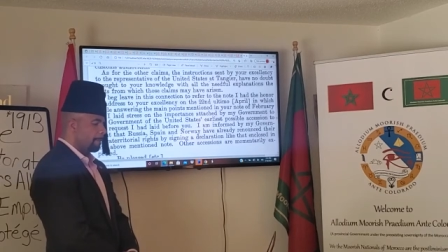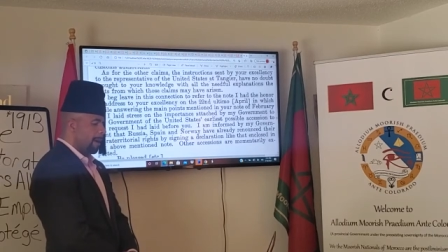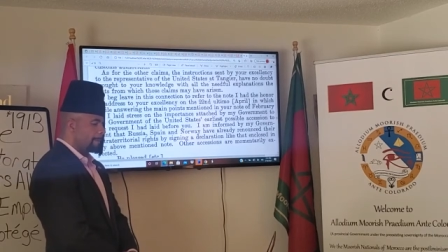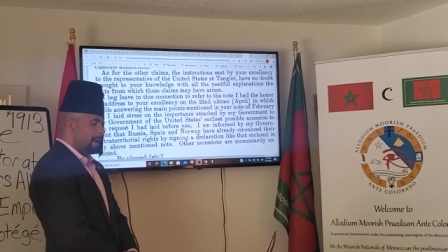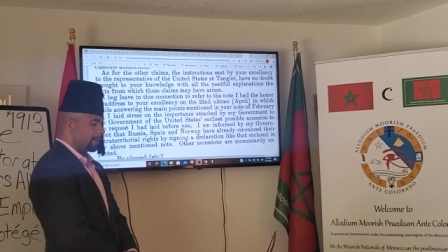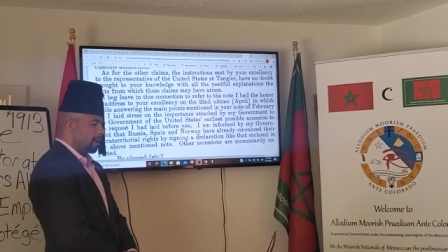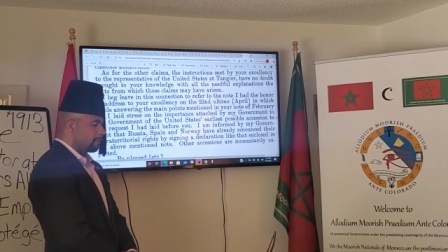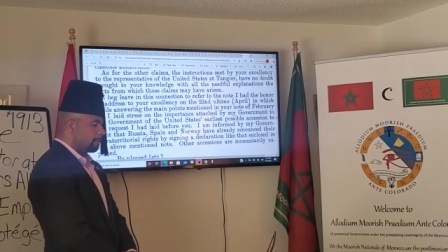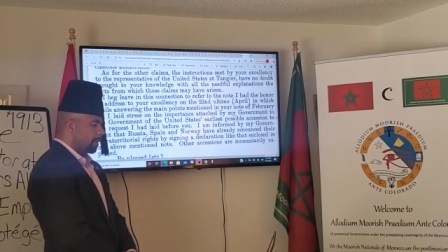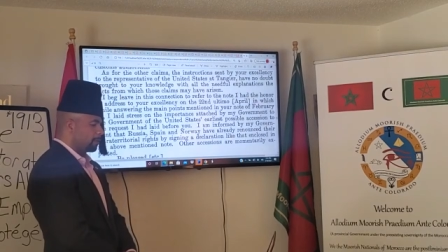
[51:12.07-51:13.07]
by my
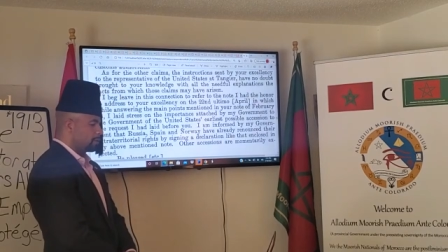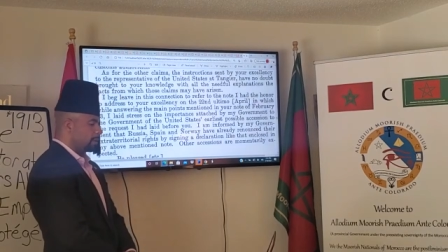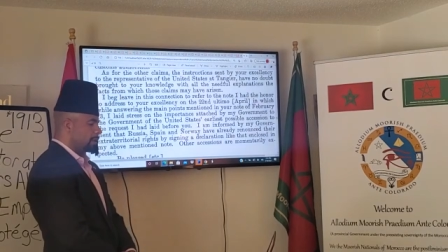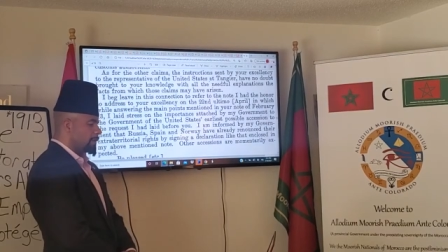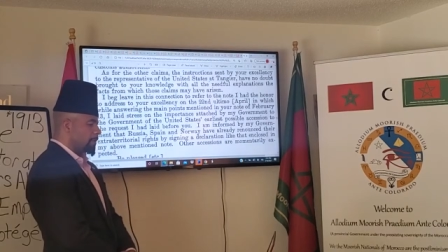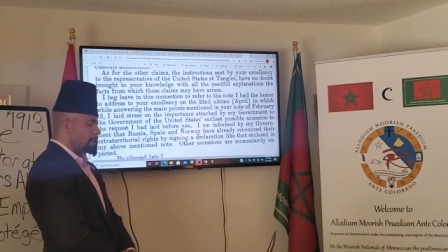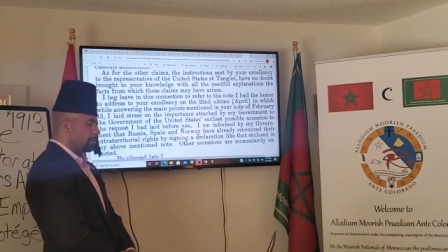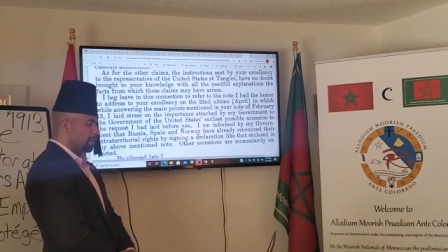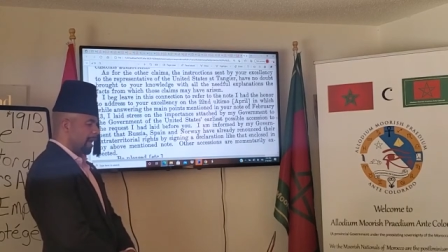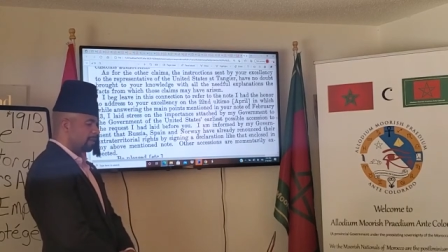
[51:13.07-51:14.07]
government to the government of
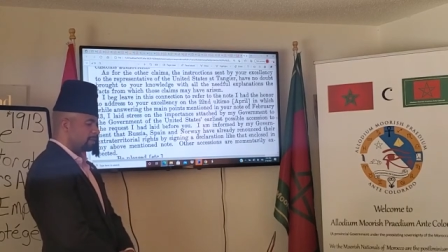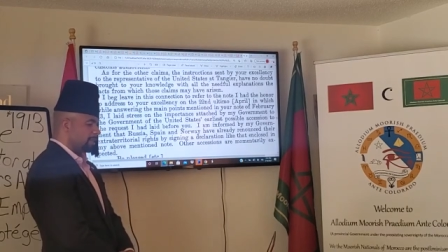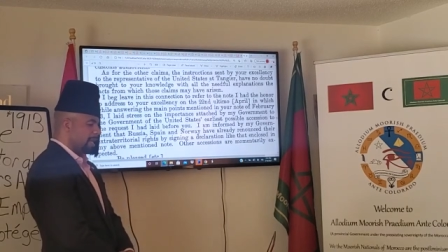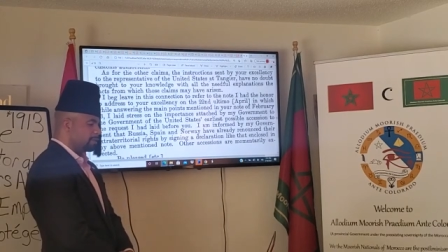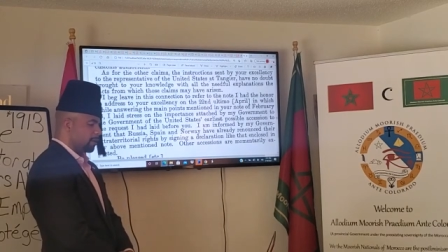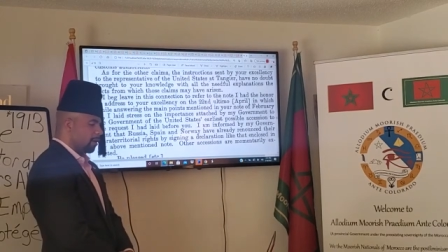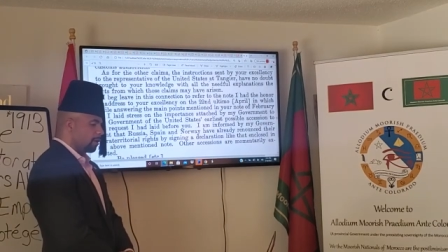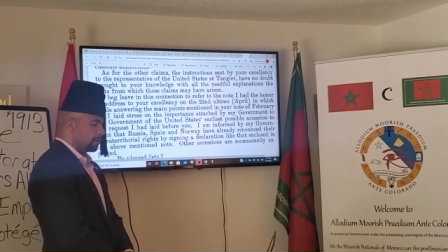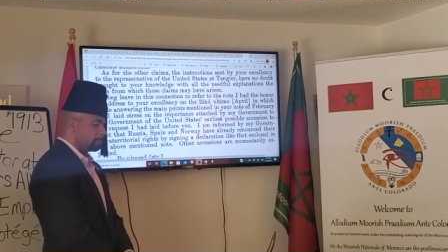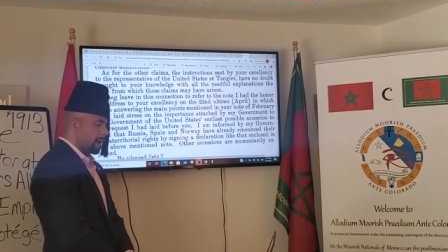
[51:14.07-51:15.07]
the United States'
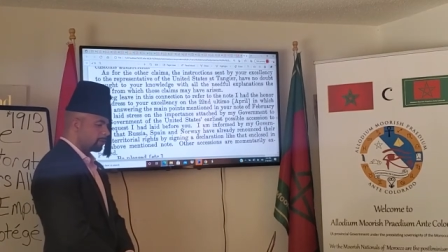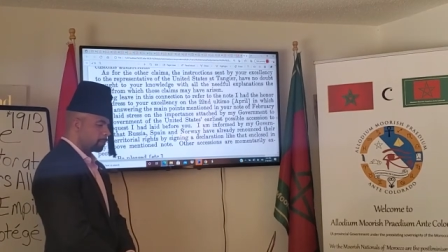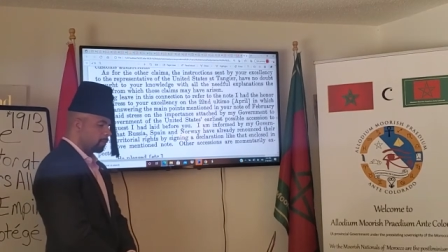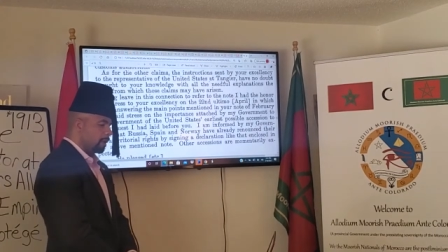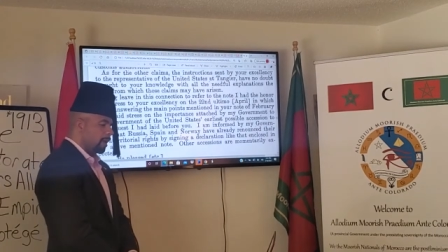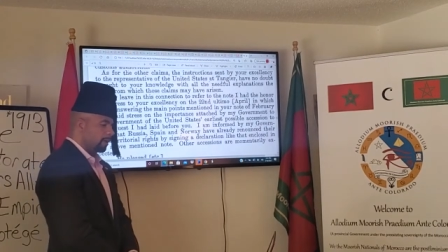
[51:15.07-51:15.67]
earliest possible